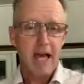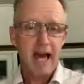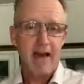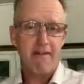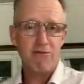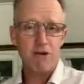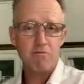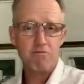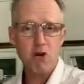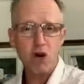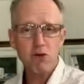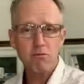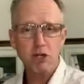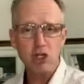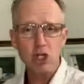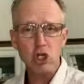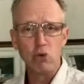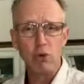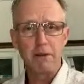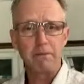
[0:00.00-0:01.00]
And the
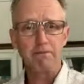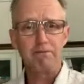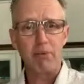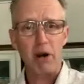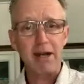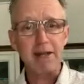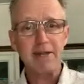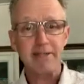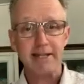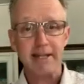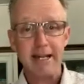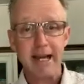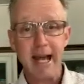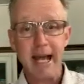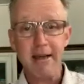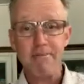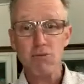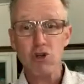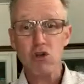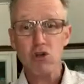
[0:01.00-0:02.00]
moment you embrace a
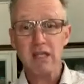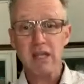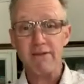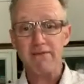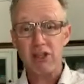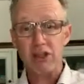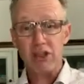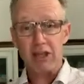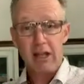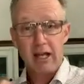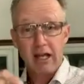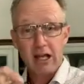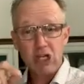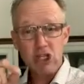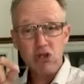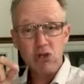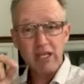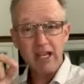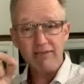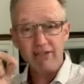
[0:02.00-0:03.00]
name, you give it
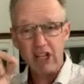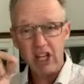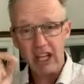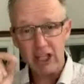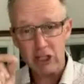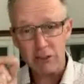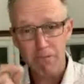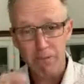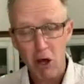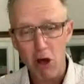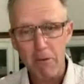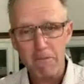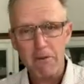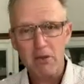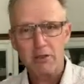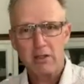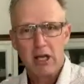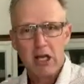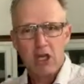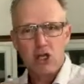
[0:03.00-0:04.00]
its
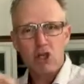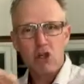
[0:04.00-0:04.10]
purpose.